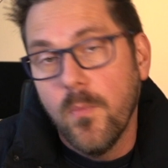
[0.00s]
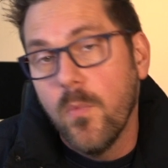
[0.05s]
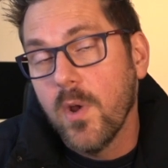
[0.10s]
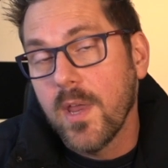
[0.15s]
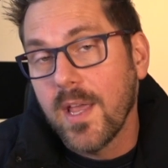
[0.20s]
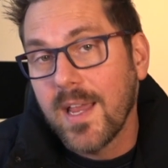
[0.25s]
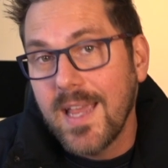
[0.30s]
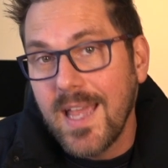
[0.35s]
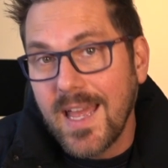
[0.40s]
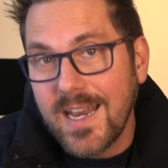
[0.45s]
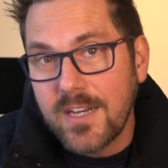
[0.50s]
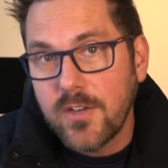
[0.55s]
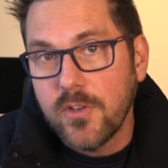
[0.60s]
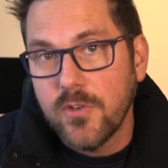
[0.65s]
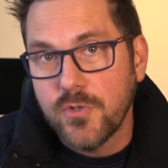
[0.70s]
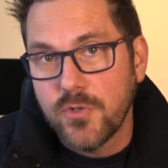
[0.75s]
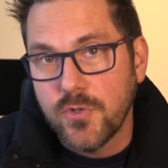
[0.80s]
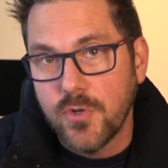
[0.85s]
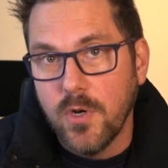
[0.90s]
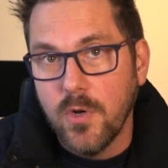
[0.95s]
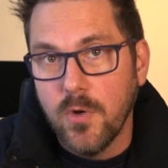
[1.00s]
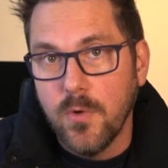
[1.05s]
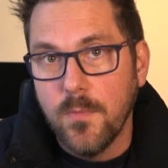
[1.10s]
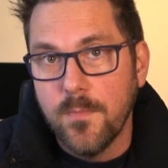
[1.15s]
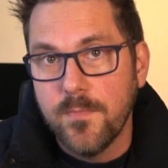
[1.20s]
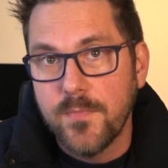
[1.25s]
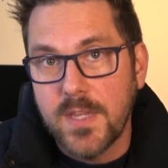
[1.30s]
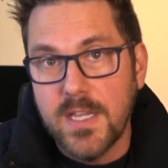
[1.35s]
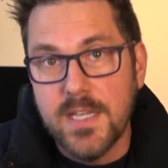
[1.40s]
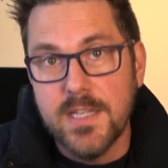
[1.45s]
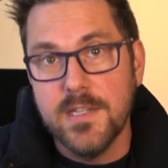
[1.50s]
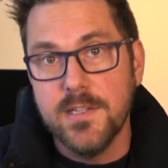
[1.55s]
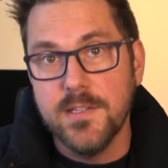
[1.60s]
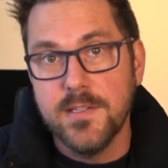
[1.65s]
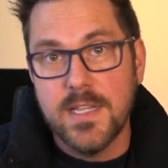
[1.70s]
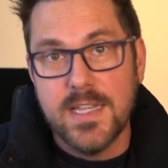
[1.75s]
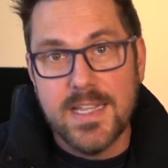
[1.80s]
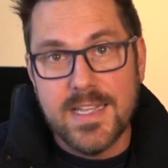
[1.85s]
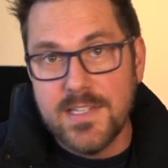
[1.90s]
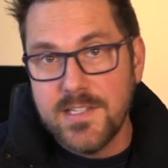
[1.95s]
What I can control
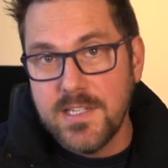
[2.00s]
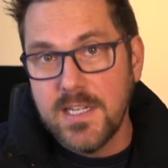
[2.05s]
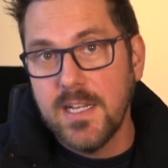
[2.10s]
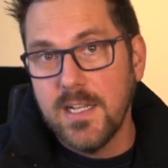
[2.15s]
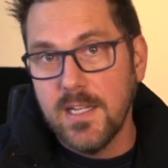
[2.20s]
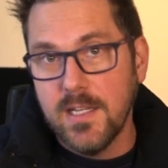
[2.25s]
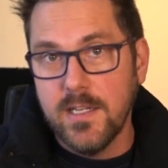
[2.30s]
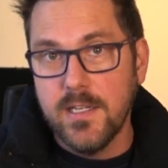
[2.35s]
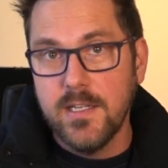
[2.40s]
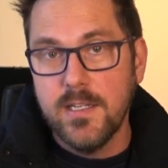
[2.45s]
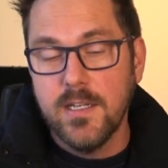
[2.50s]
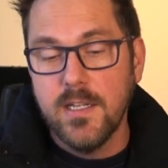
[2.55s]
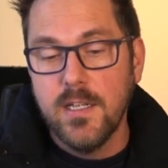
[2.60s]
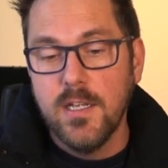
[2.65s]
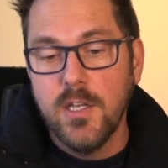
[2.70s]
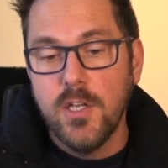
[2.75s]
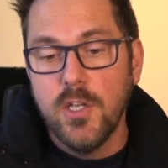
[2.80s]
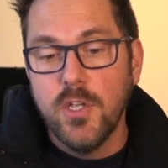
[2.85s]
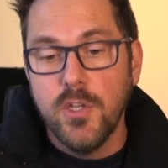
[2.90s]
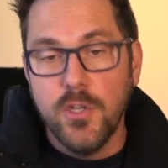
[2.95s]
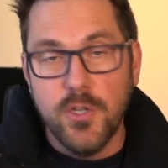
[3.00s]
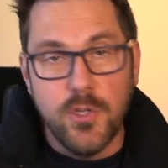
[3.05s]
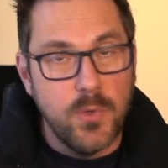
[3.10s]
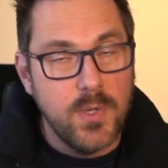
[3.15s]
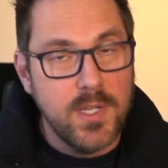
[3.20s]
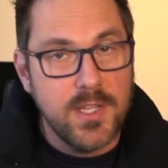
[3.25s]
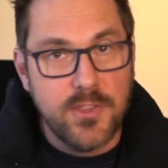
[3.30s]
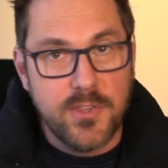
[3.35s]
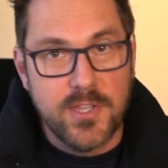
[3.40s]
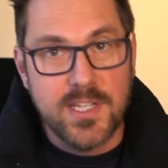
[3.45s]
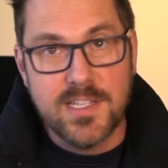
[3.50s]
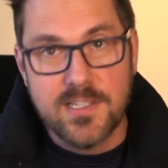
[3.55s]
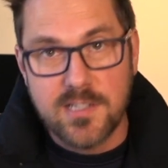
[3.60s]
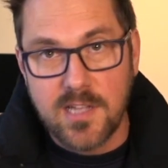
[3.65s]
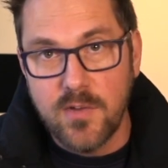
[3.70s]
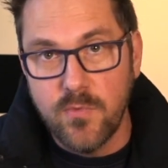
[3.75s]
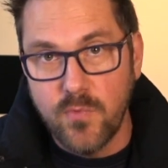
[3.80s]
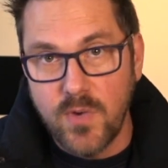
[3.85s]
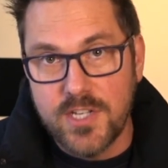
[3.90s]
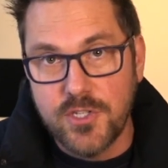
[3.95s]
is eating clean, doing things
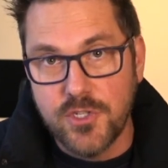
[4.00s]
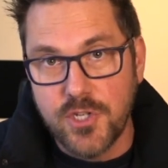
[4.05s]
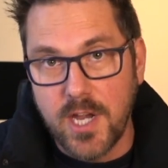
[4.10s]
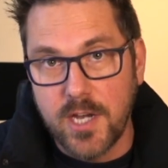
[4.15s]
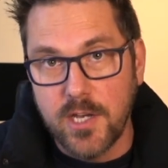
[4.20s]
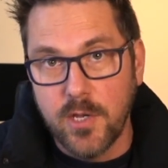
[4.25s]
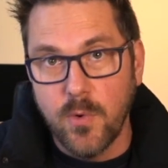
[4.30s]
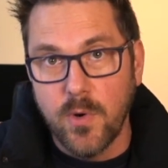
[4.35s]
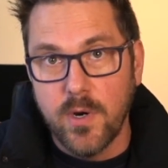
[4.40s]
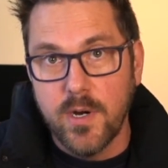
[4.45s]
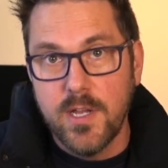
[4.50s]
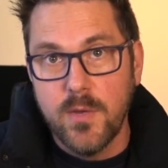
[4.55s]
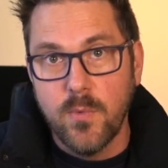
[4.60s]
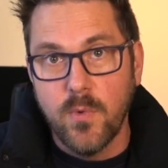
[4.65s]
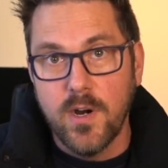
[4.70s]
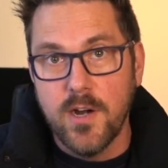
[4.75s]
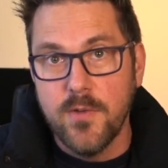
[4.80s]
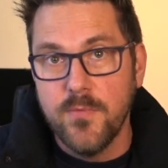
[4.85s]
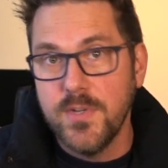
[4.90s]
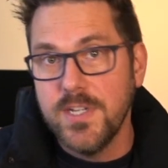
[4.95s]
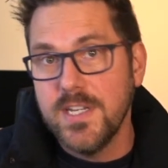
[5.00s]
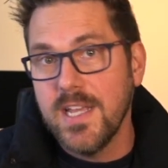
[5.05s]
like Red January, where every